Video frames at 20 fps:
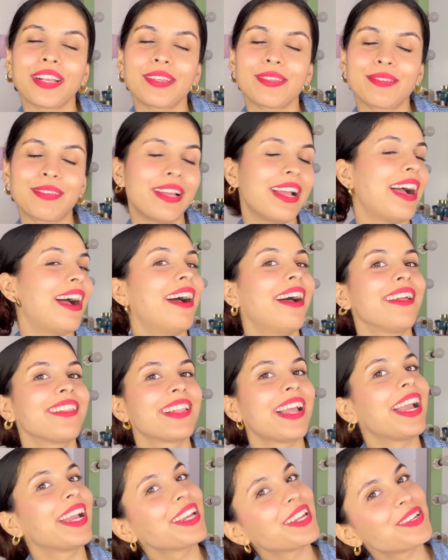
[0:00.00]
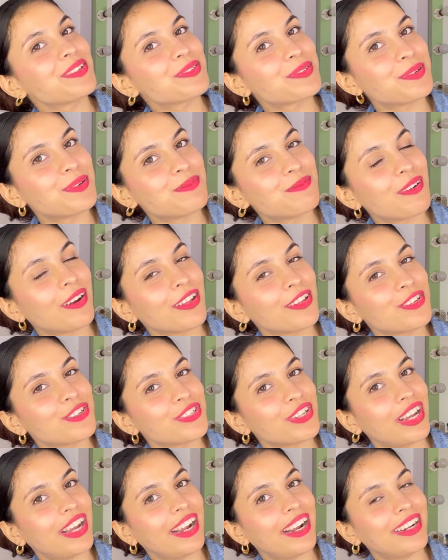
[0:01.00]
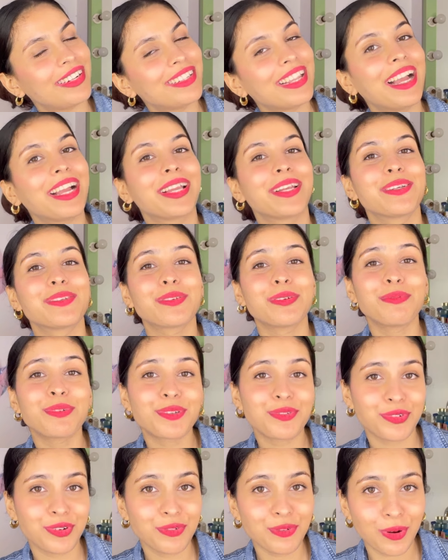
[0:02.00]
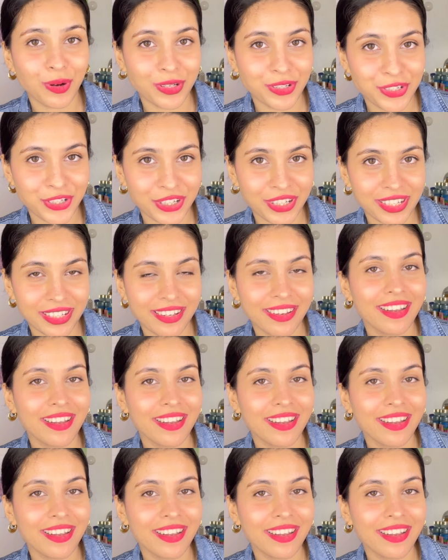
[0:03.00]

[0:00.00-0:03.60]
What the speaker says: So yeah, thank you so much, and thank you so much for watching.